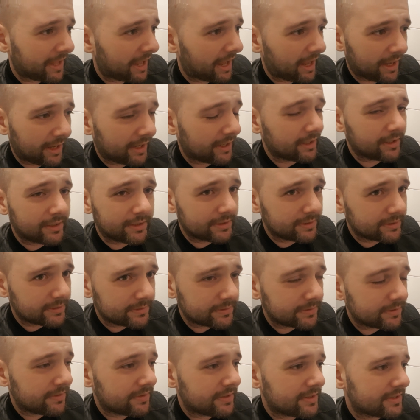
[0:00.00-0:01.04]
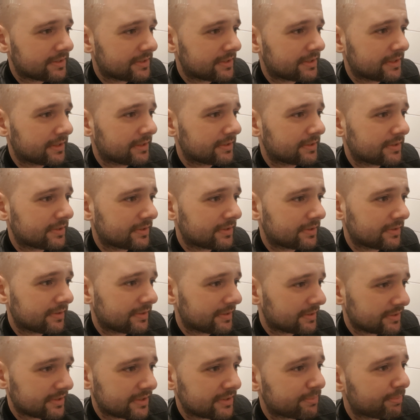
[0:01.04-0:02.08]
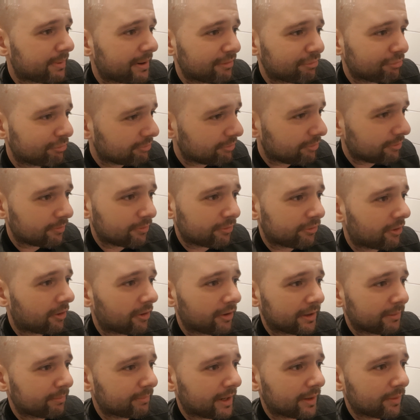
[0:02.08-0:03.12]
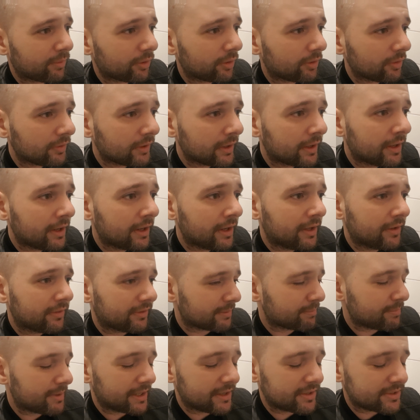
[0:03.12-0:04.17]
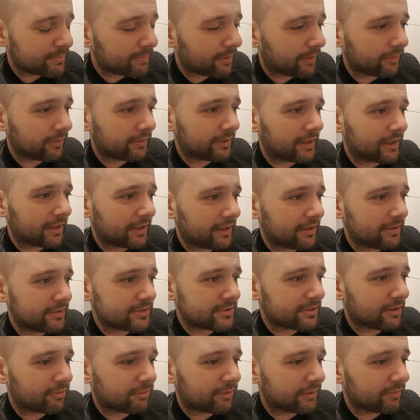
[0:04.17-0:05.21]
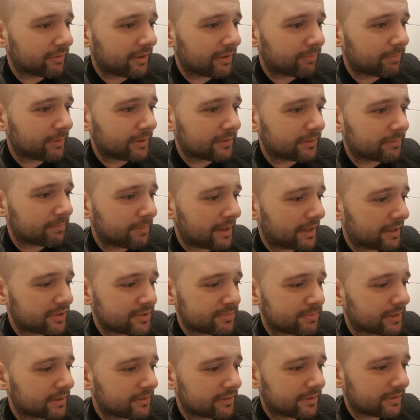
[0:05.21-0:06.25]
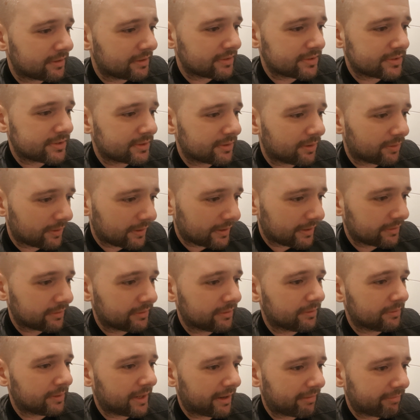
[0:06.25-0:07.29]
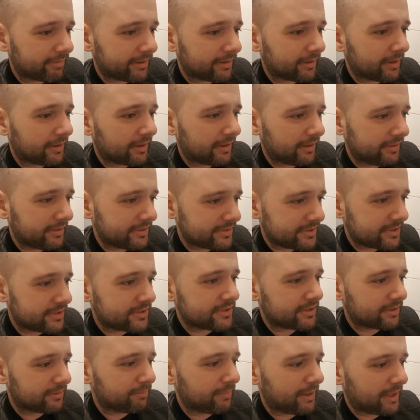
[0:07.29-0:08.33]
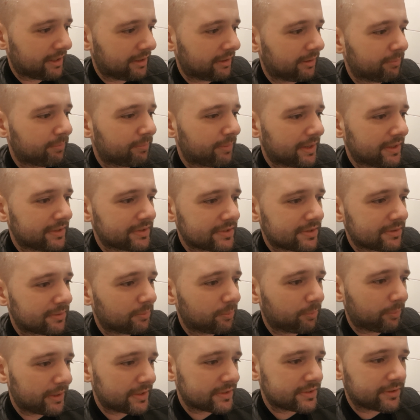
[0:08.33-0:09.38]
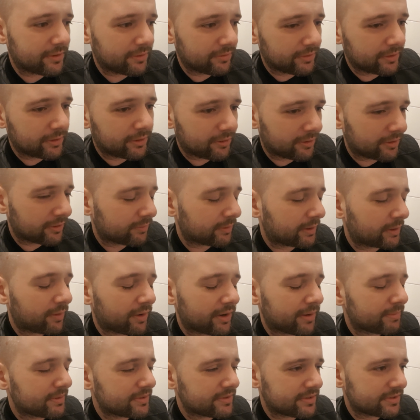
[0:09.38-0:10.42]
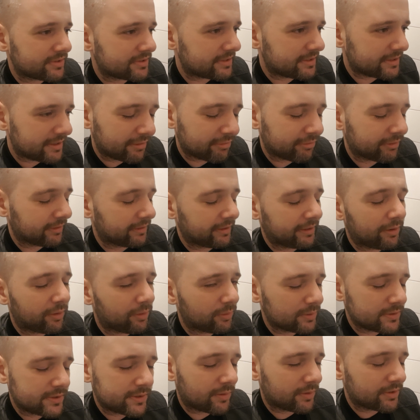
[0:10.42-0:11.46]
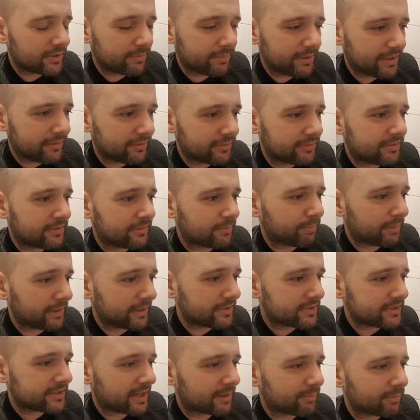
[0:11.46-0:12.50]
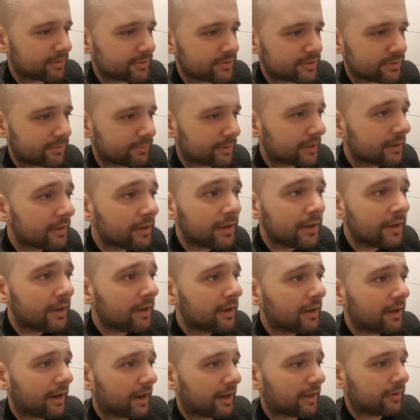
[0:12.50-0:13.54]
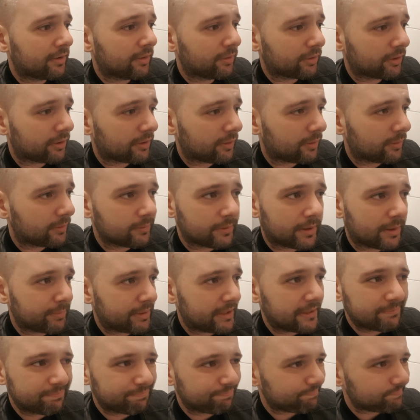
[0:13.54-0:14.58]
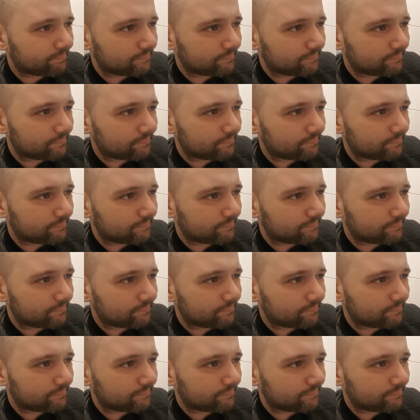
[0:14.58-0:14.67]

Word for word: and this is this is by far in my world the biggest bottleneck in software development. Management is, and having a decision made based, based on the current requirements is definitely always going to be the biggest time consumer. I don't know, I mean,